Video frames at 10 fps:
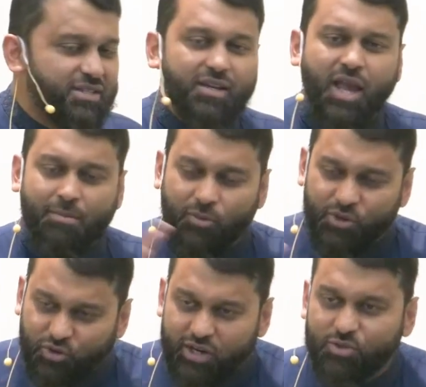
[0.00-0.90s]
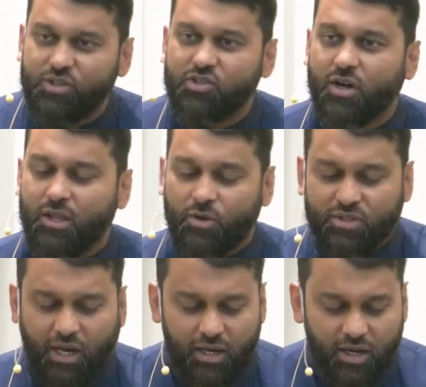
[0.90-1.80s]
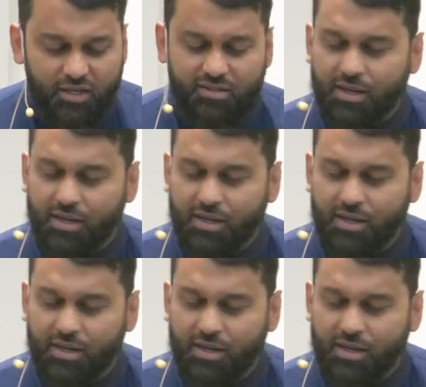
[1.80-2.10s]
limited, but we try to, inshallah ta'ala,